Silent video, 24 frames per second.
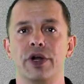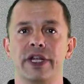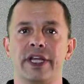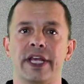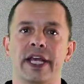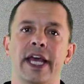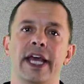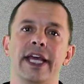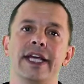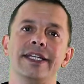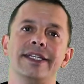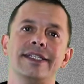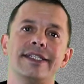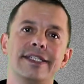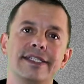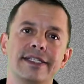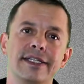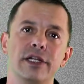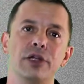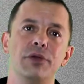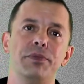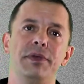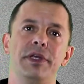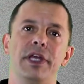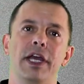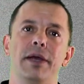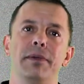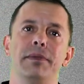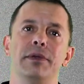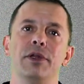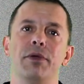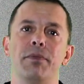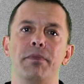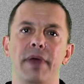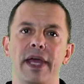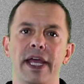kit and still be
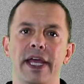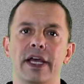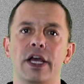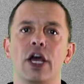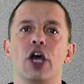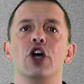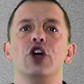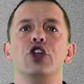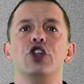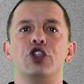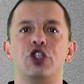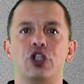able to make